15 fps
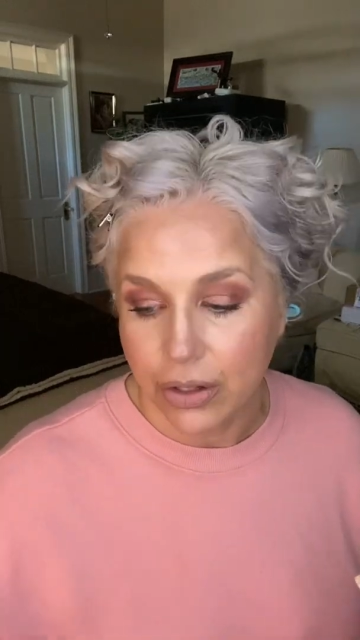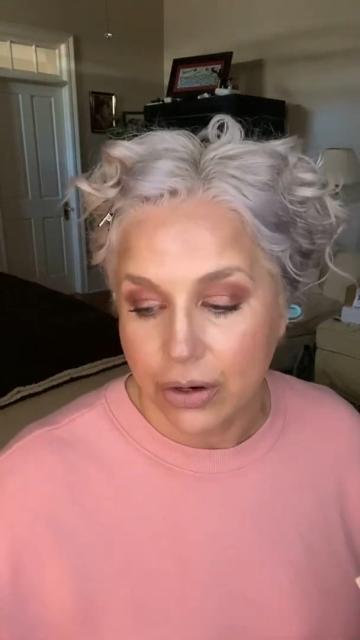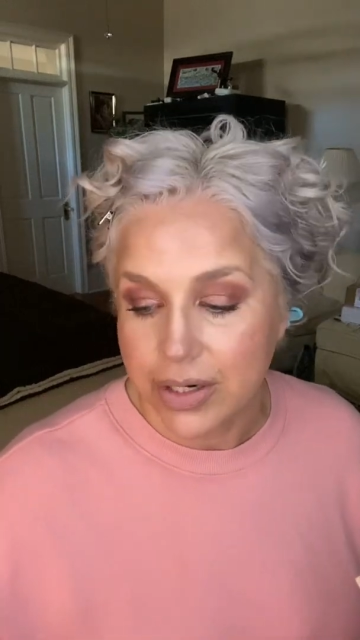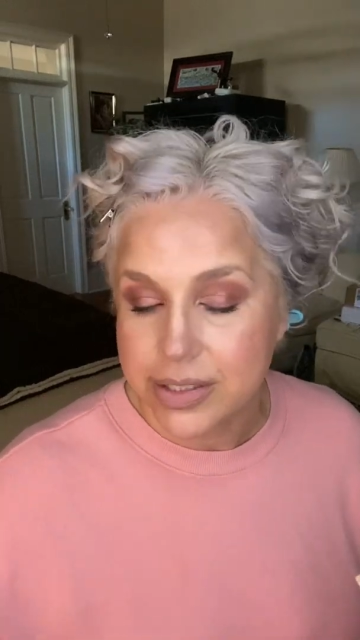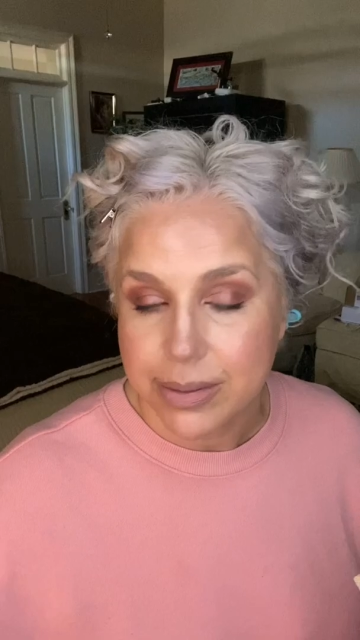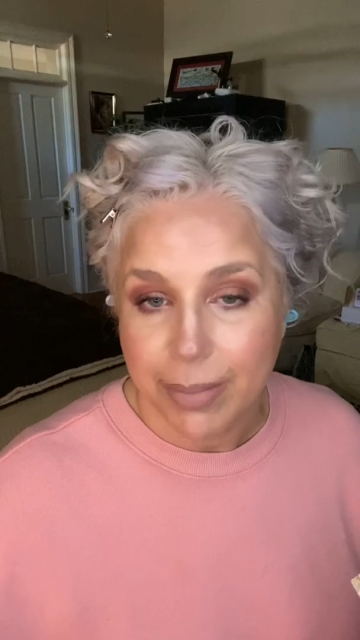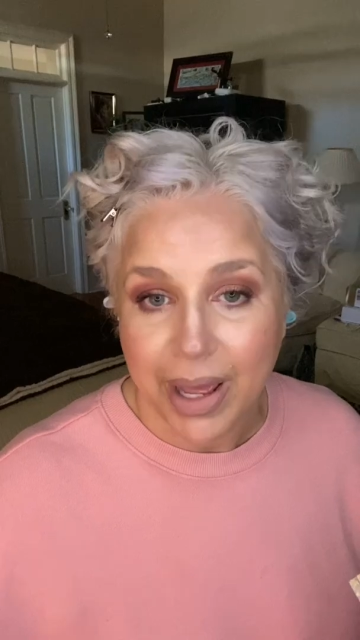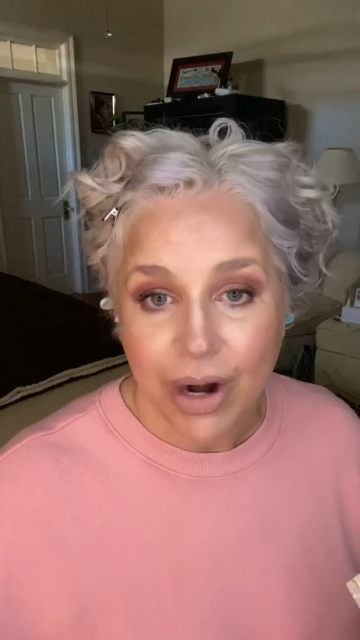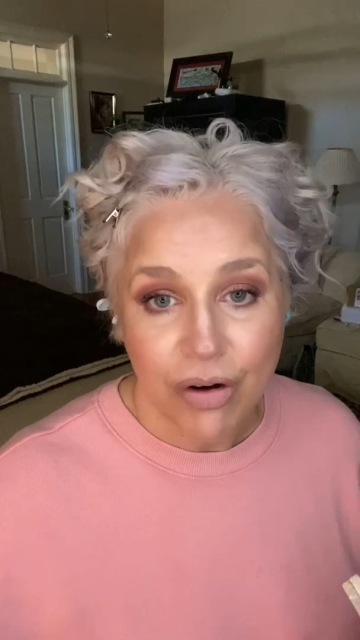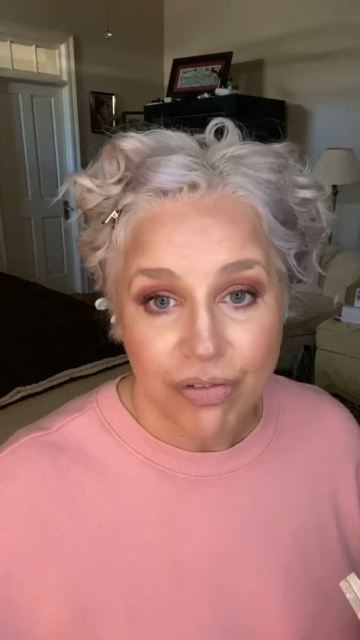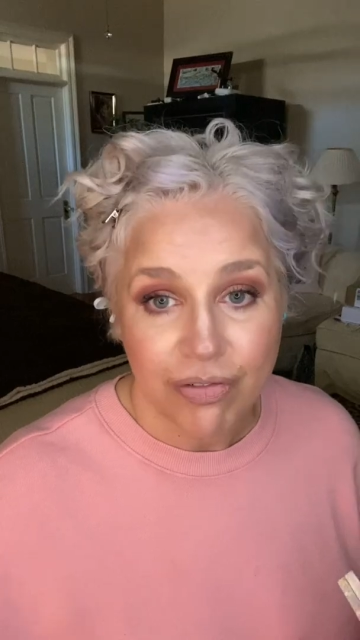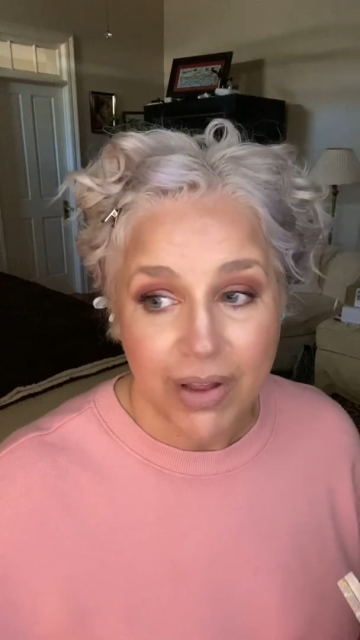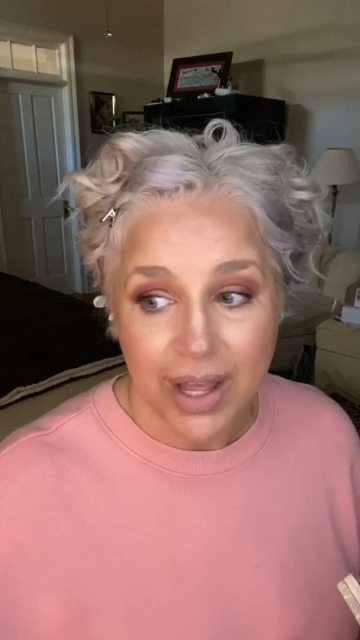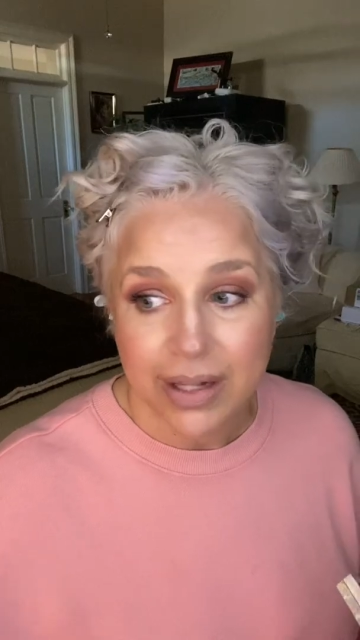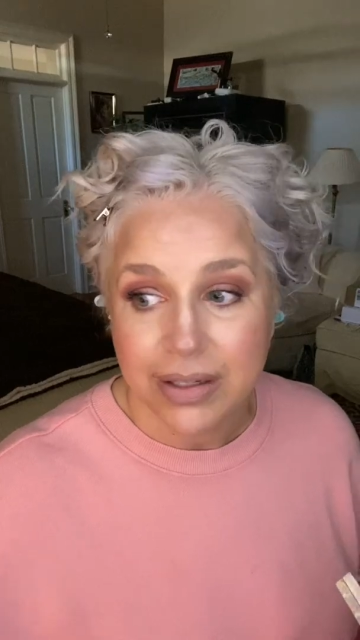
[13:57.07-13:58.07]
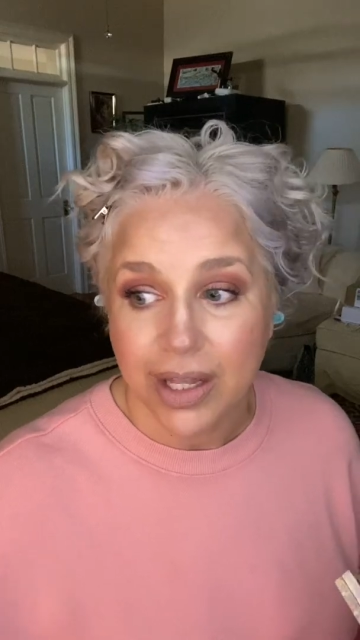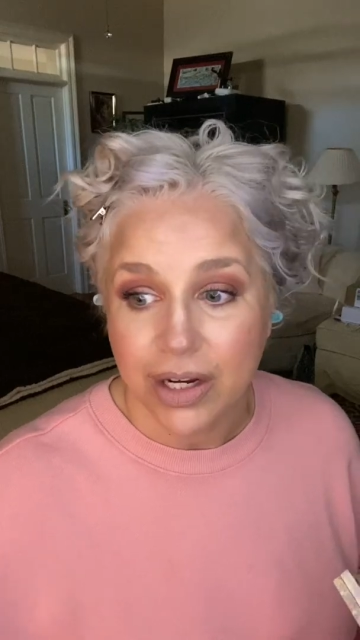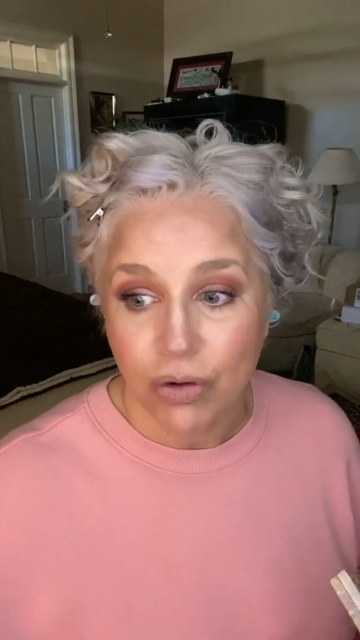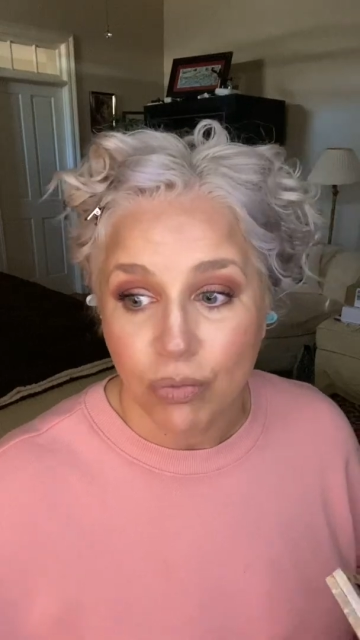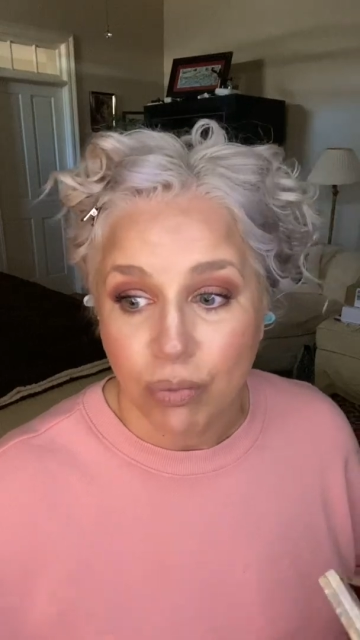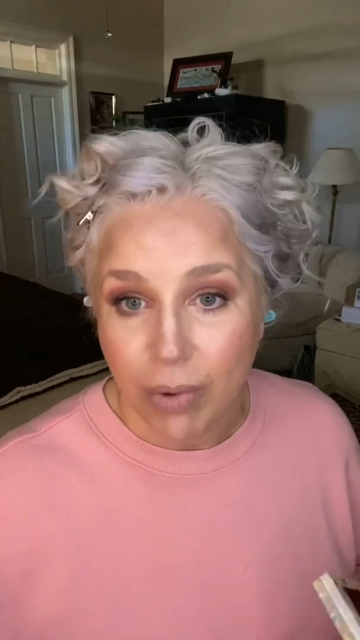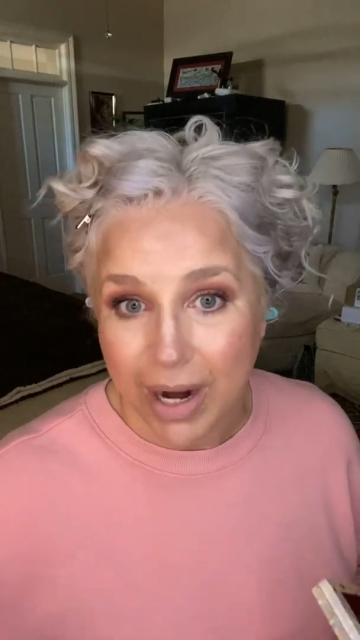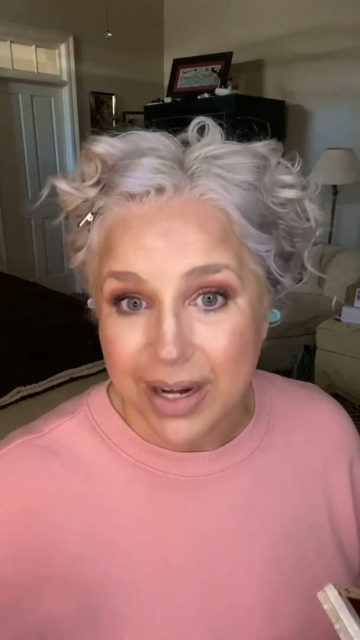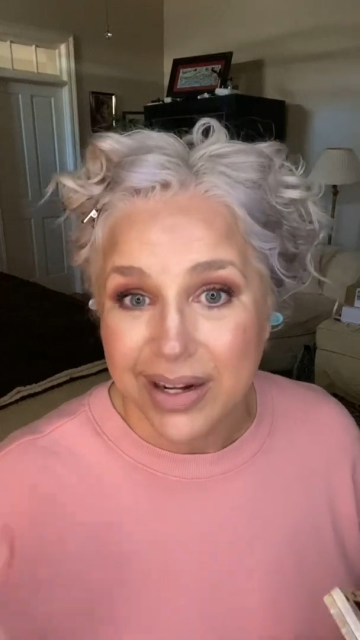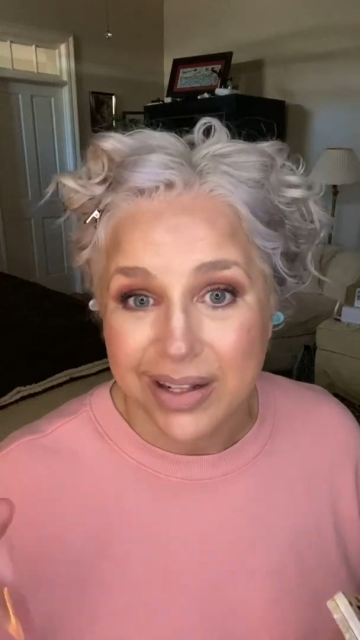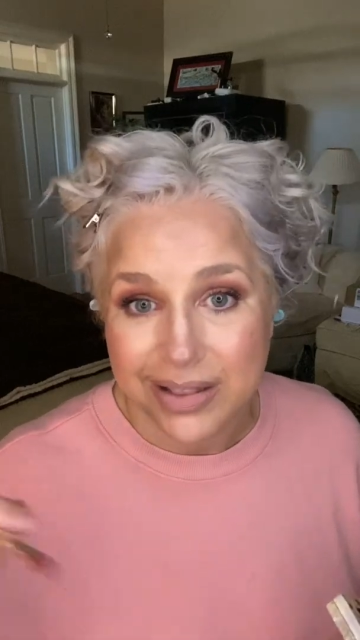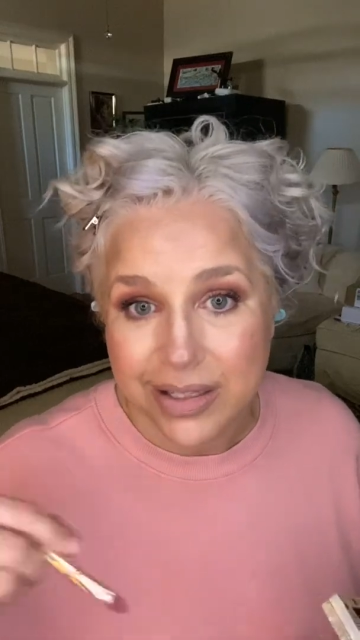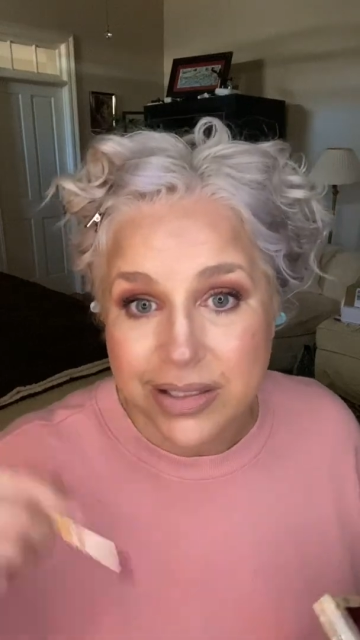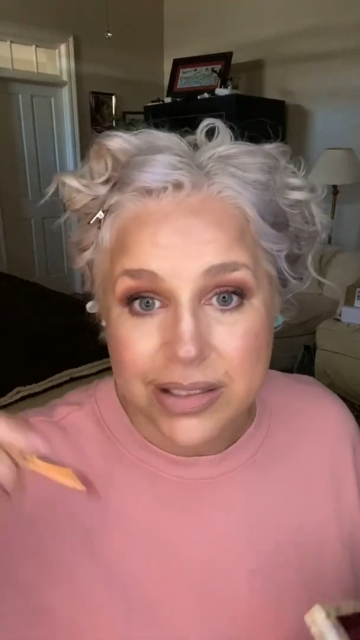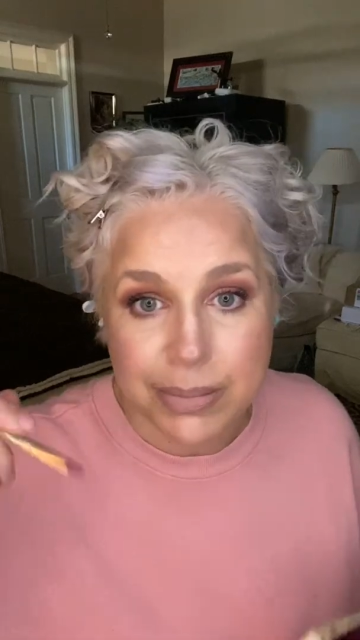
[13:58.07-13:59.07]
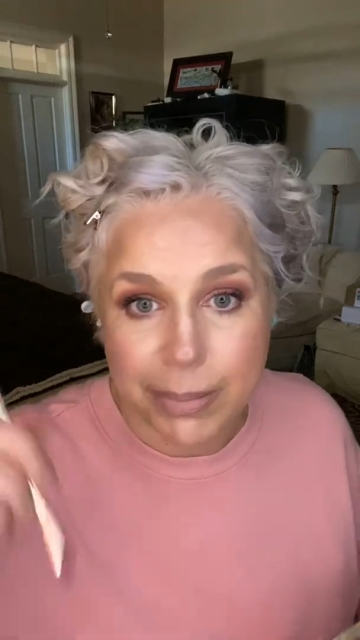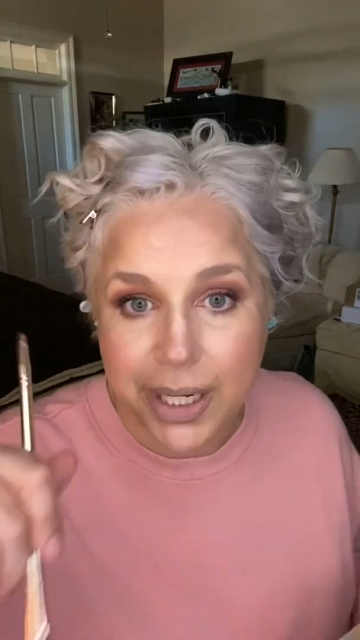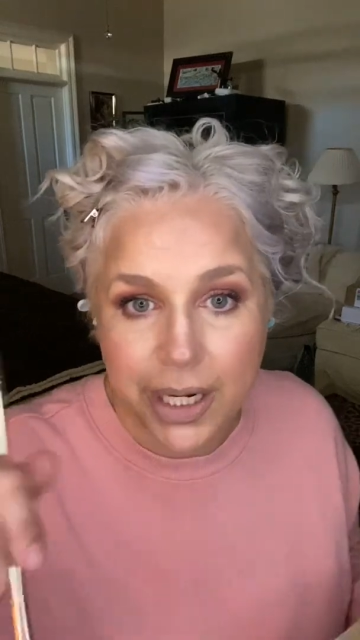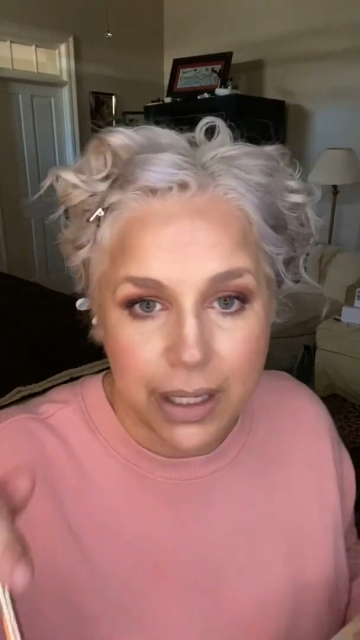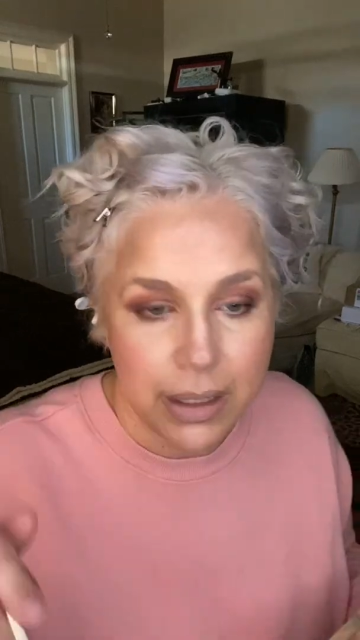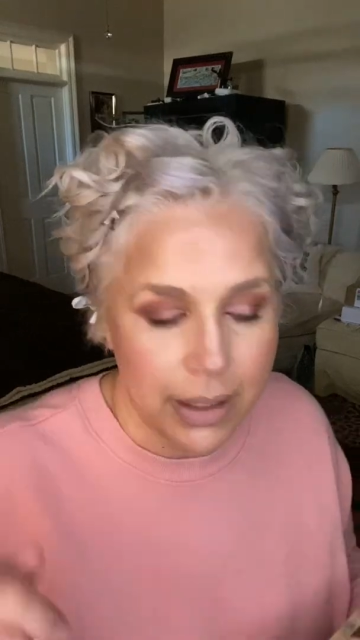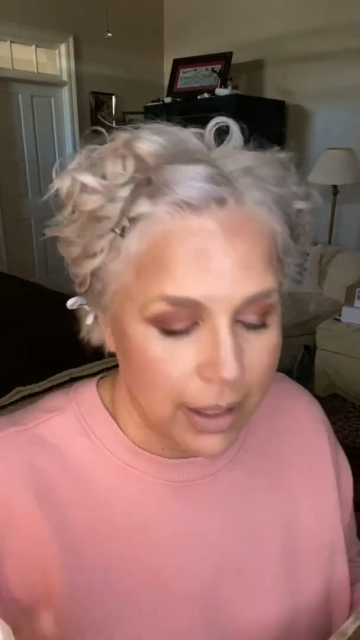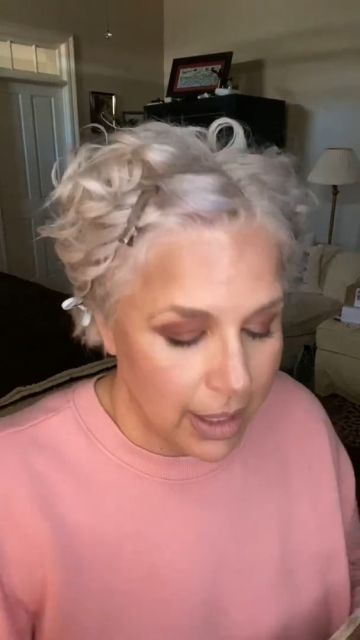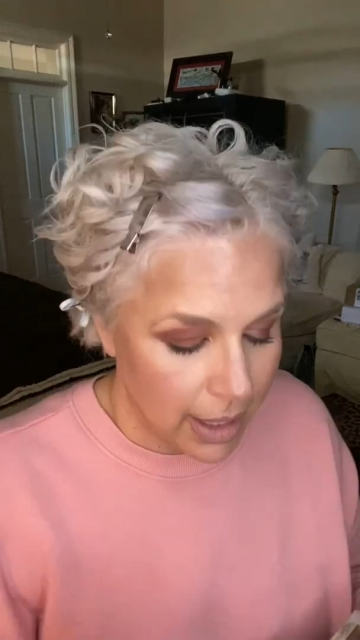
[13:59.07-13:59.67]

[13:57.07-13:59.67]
As a matter of fact, like right at this minute